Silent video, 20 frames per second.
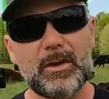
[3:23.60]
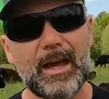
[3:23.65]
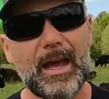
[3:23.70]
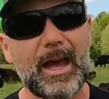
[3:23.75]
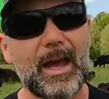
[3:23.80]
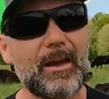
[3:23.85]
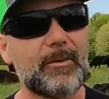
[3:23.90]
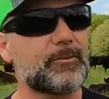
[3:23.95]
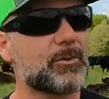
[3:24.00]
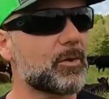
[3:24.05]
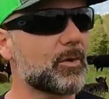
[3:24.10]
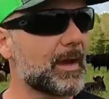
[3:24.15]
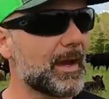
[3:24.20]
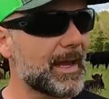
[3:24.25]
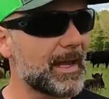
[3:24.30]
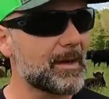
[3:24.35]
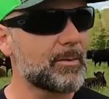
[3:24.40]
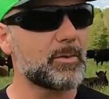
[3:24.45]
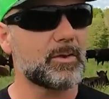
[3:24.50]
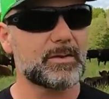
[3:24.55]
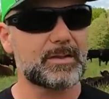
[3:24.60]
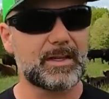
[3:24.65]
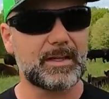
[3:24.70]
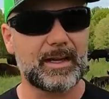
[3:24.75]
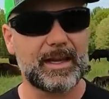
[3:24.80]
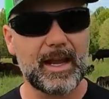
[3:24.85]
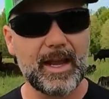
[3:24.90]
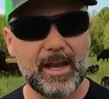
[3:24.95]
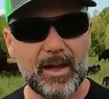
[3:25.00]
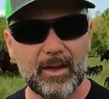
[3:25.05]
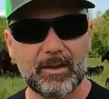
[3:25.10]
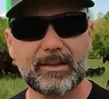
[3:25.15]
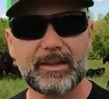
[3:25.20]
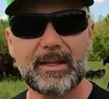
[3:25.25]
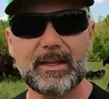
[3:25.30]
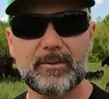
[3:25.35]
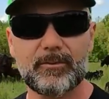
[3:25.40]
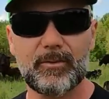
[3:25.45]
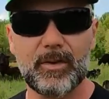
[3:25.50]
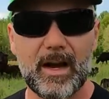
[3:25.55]
you have your animals in a
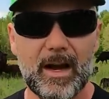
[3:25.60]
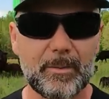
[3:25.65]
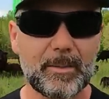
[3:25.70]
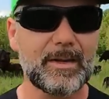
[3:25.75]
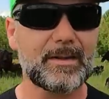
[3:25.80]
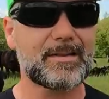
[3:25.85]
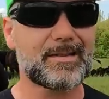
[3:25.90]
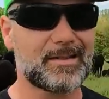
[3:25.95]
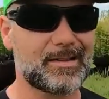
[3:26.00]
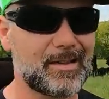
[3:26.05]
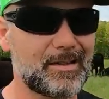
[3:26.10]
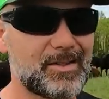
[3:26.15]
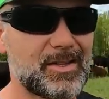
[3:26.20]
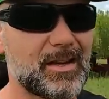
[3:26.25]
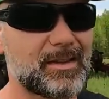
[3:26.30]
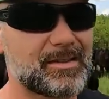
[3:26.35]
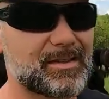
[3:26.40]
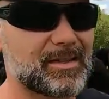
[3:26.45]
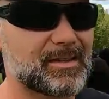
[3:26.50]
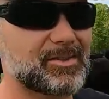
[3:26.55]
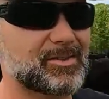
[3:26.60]
healthy environment, such as